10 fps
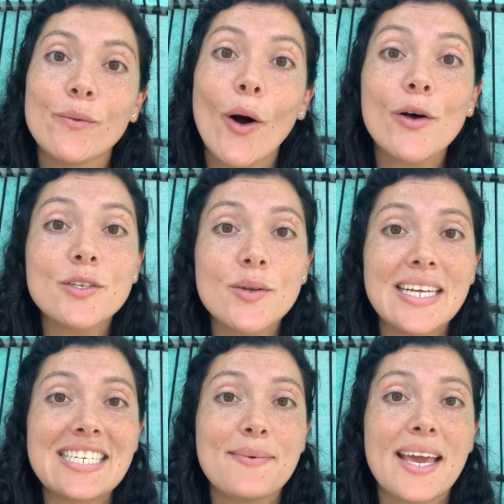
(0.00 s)
also
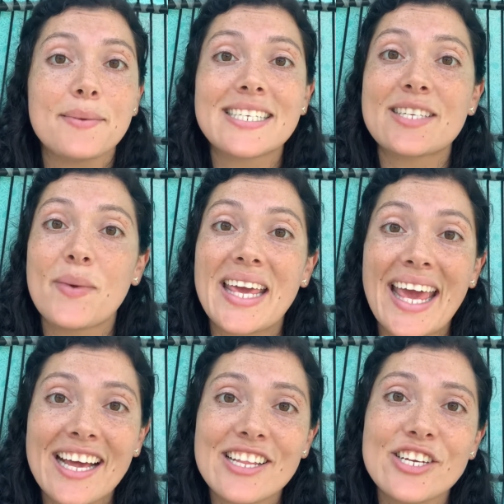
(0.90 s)
need to be able to speak
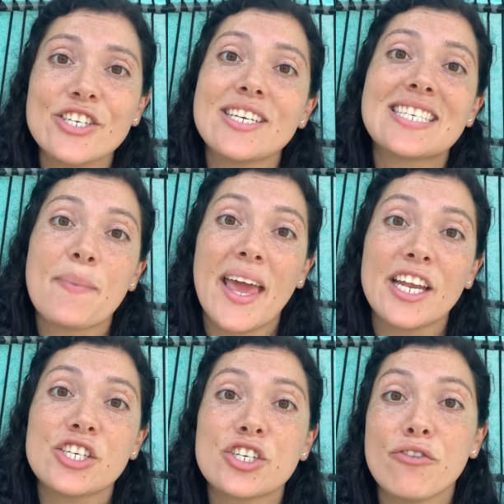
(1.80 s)
English,
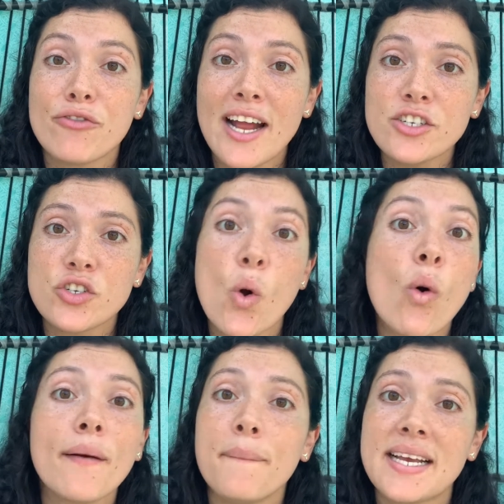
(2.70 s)
Spanish, French,
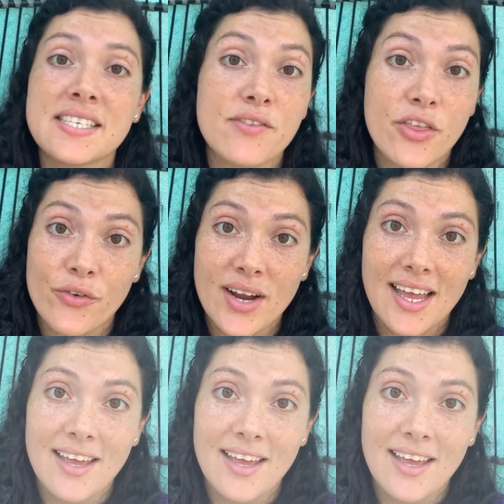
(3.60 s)
or a mix of the three.